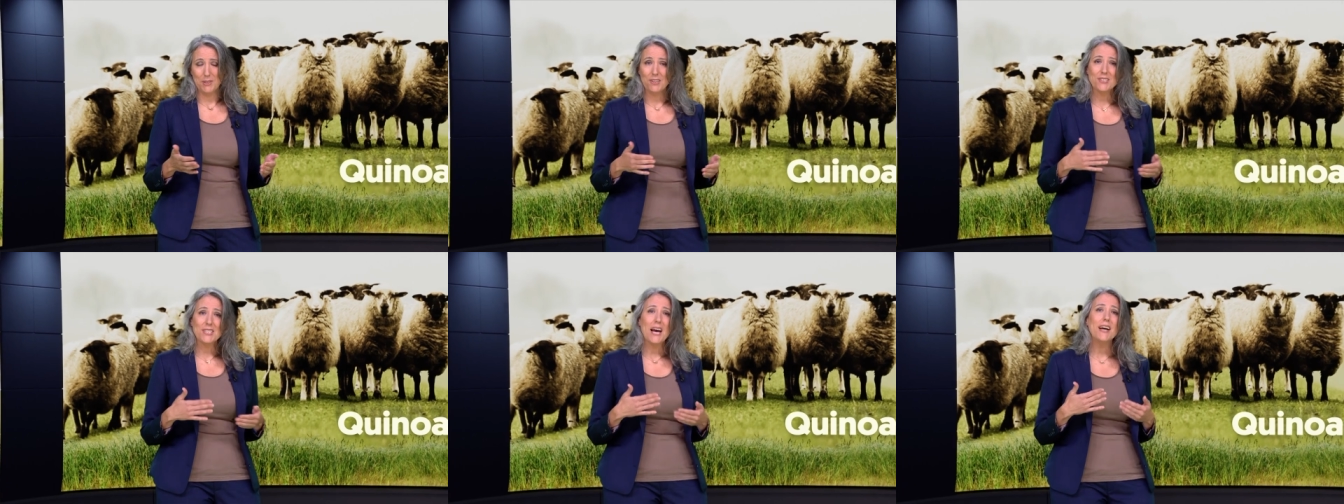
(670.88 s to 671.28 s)

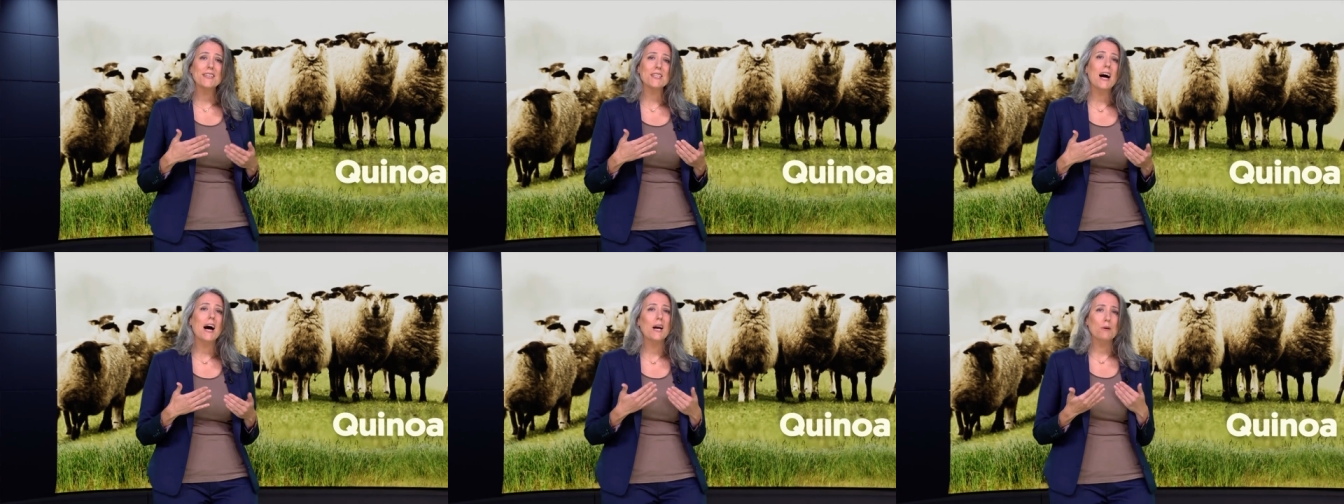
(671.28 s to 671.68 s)
because it has
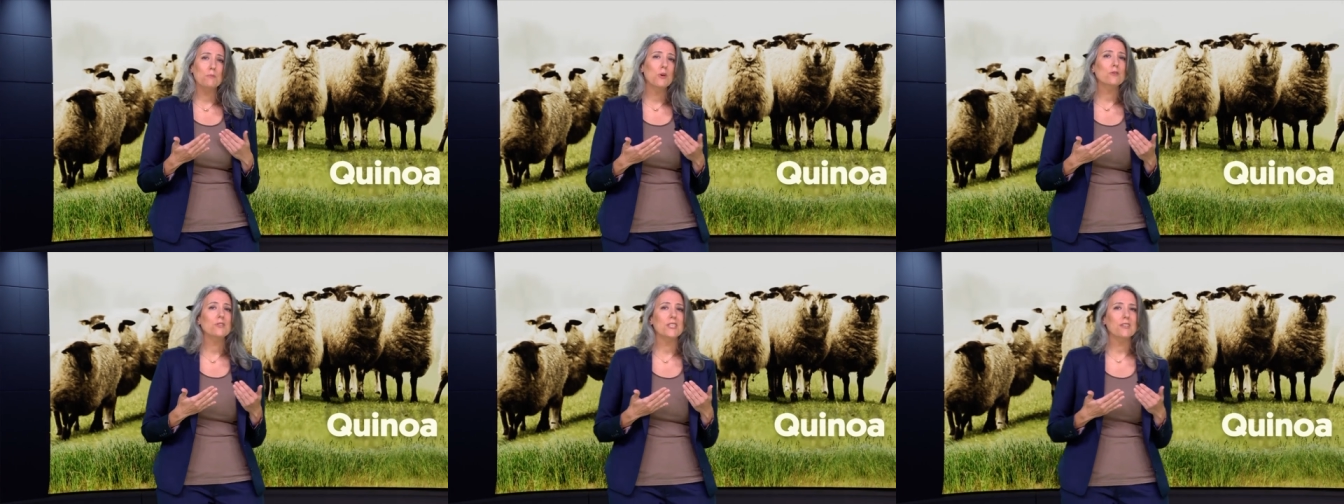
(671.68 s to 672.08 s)
a higher
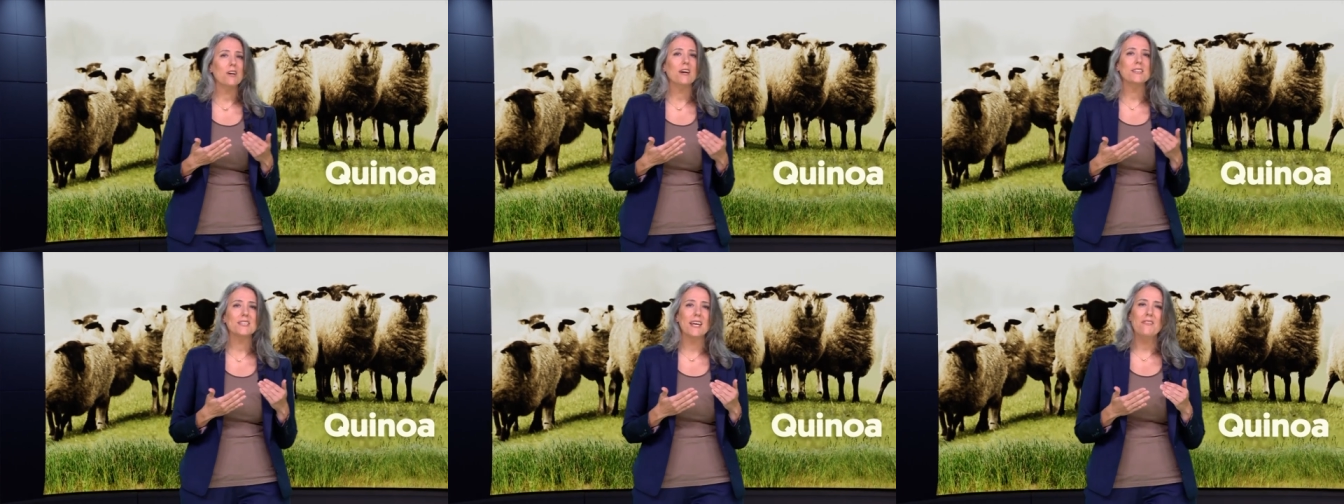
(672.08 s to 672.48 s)
protein
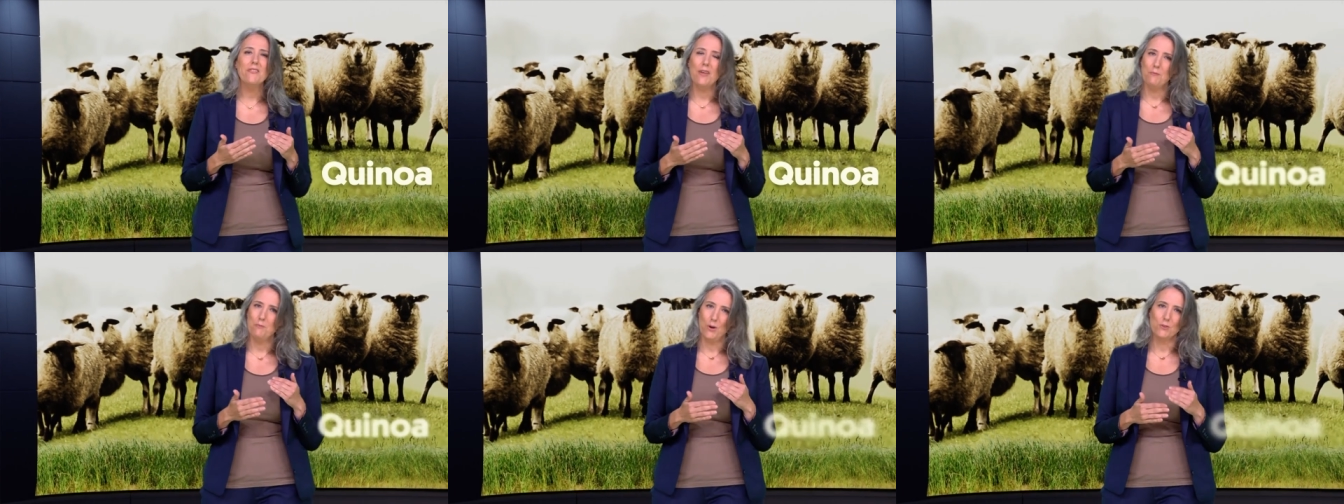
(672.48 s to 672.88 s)
content
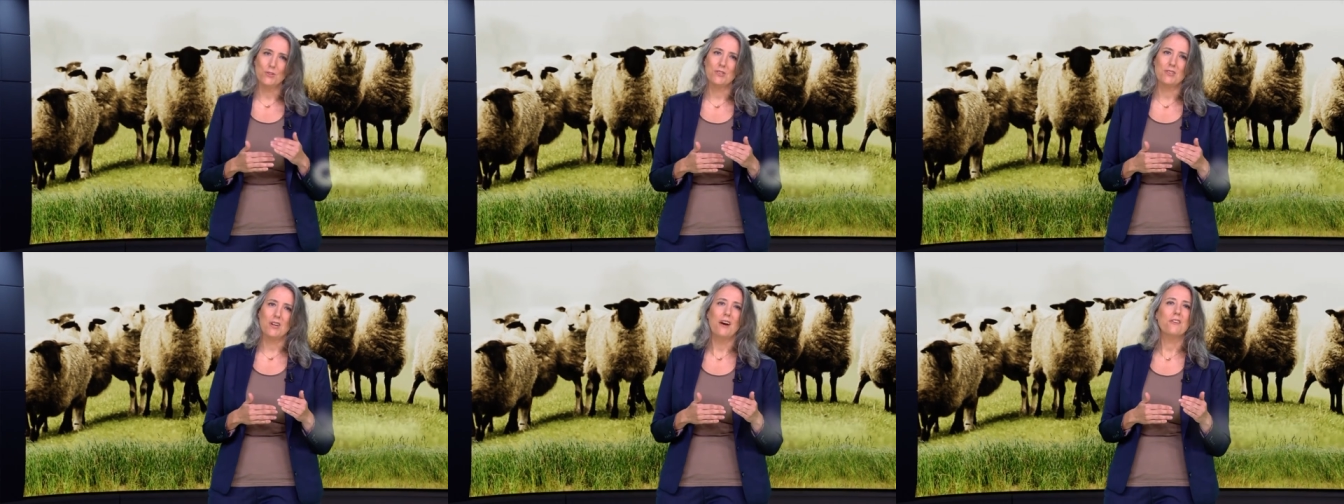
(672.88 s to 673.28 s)
than
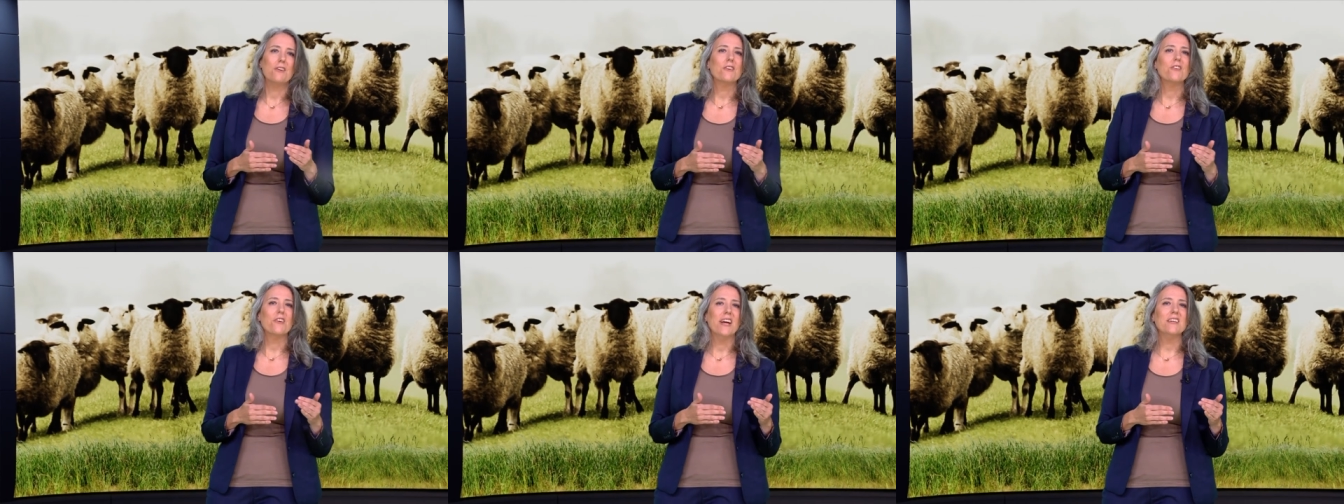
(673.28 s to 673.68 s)
most other
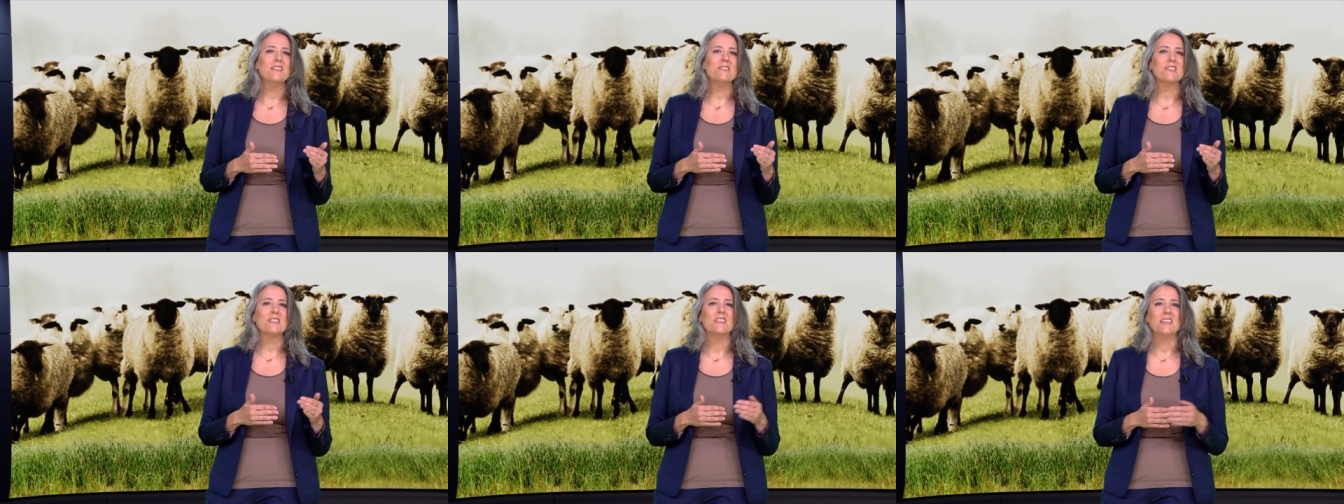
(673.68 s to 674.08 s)

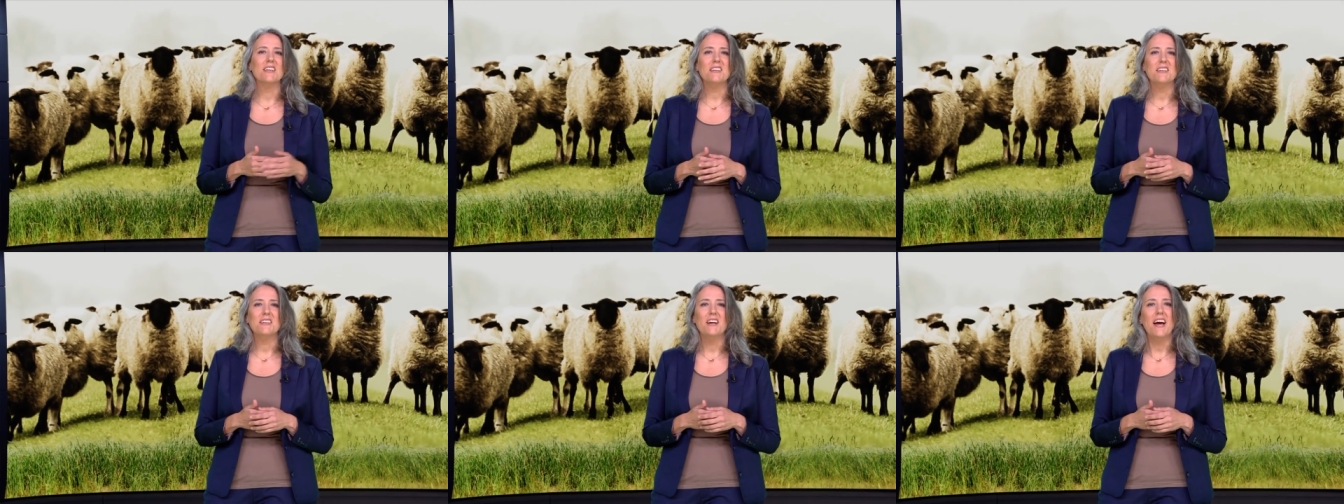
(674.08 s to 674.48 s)
grains,
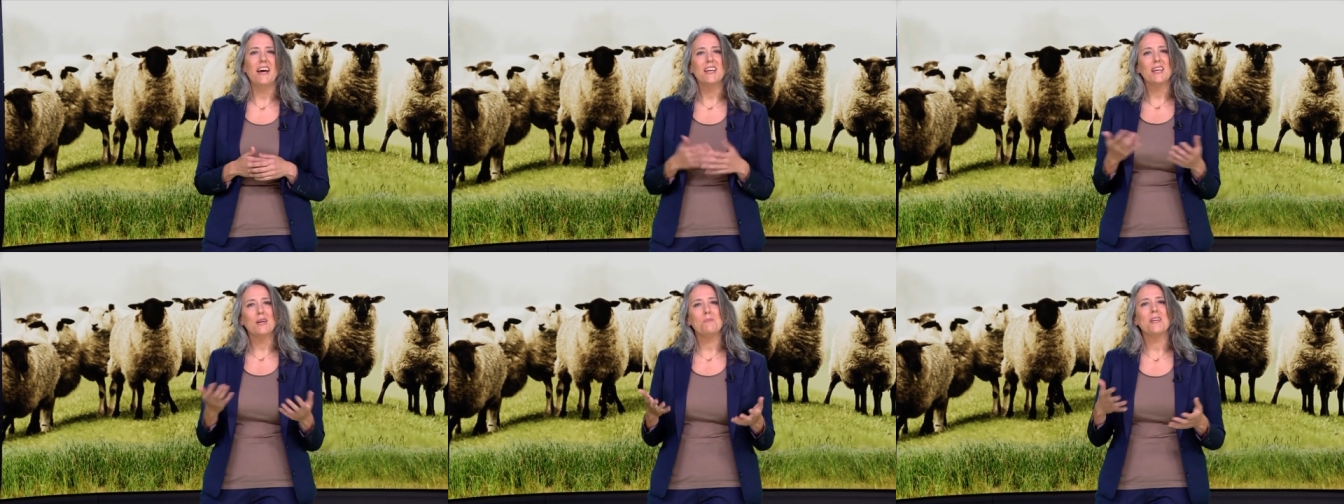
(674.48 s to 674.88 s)
uh, and
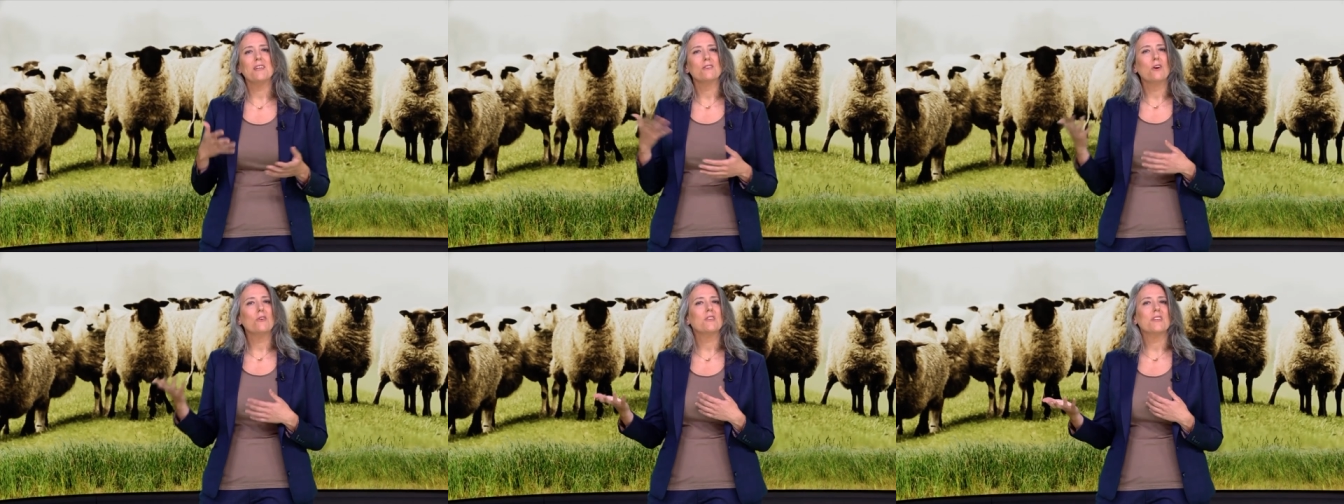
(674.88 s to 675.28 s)
it can be a
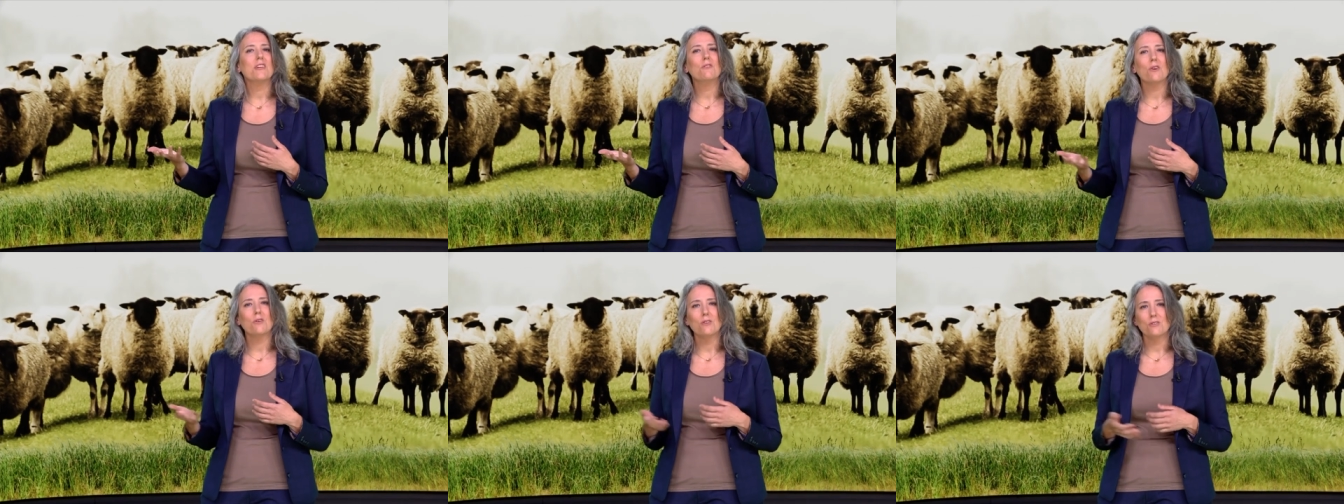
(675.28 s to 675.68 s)
locally
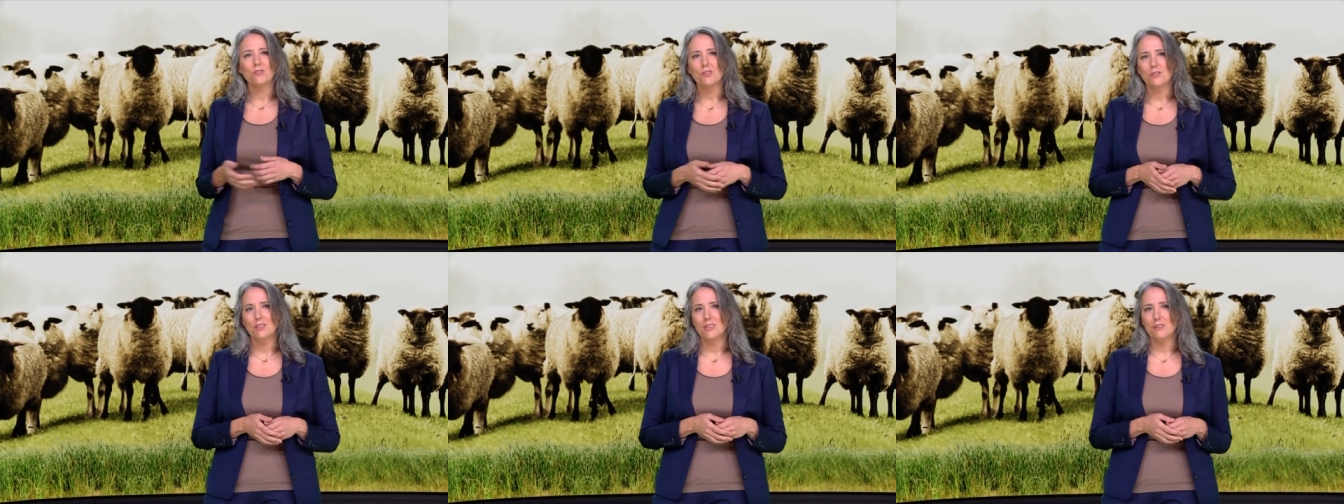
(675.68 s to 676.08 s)
grown
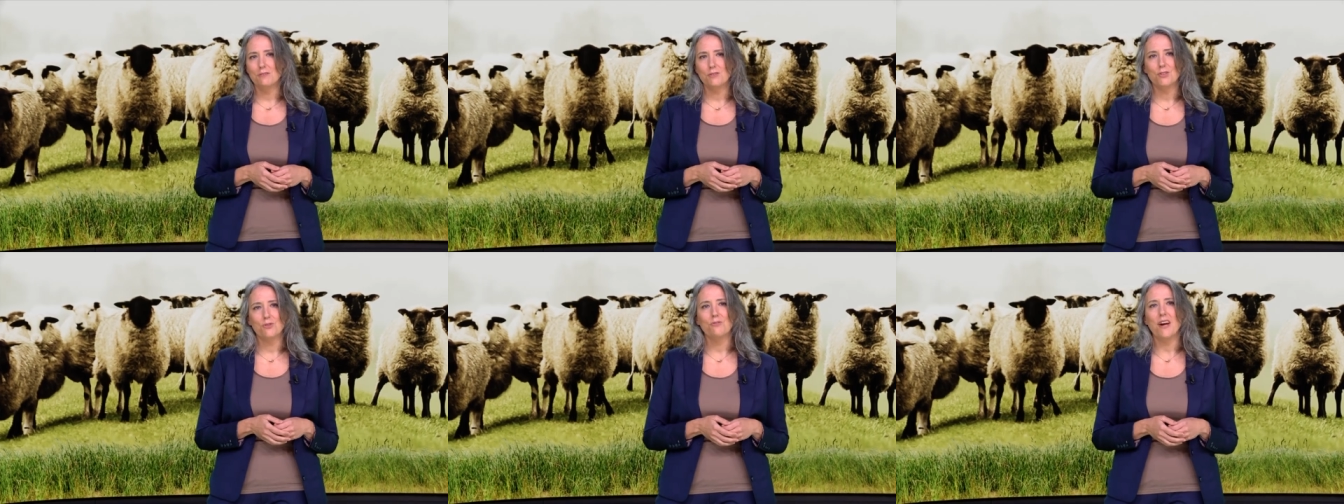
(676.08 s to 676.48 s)
alternative
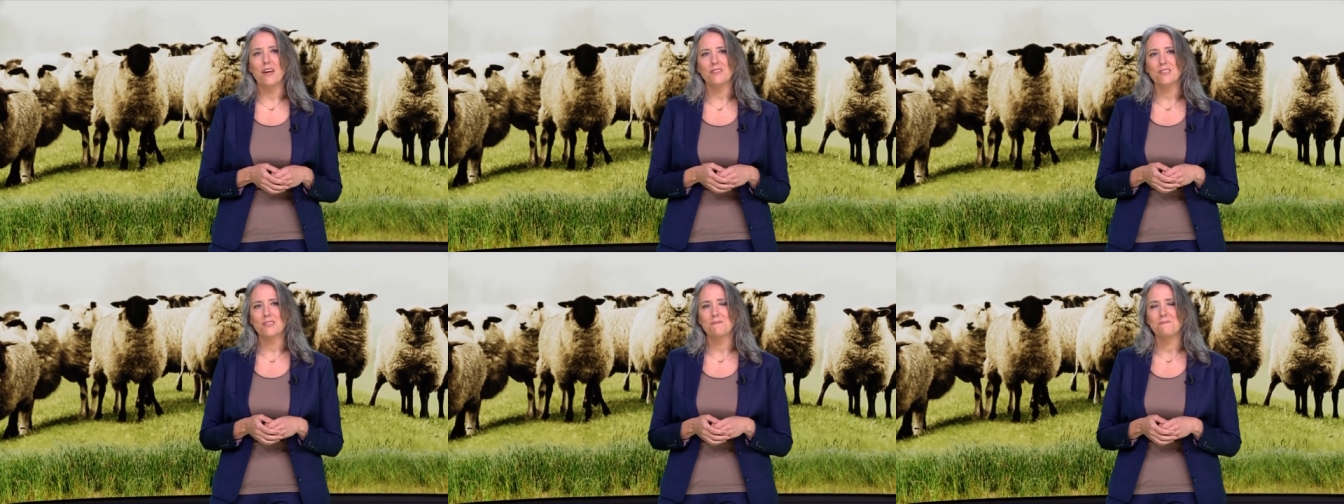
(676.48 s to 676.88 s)
to rice.